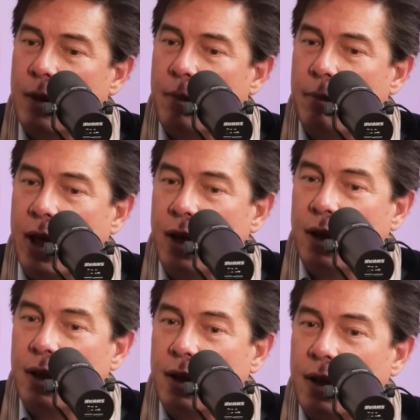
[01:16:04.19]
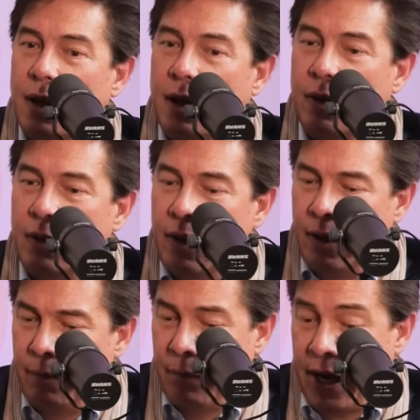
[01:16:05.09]
But
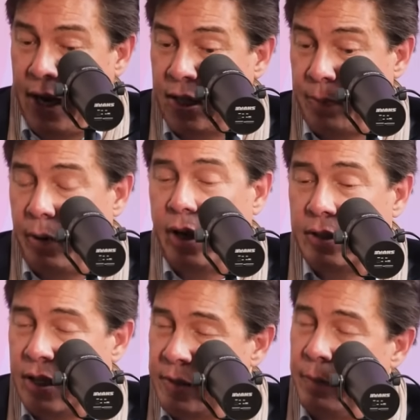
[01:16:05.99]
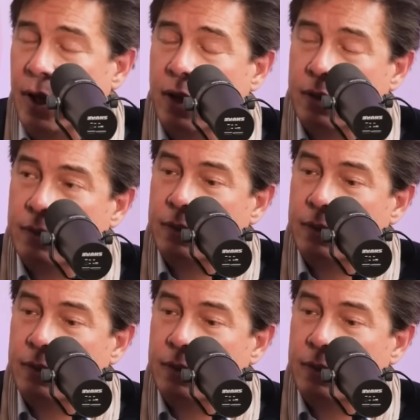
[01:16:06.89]
my experience has been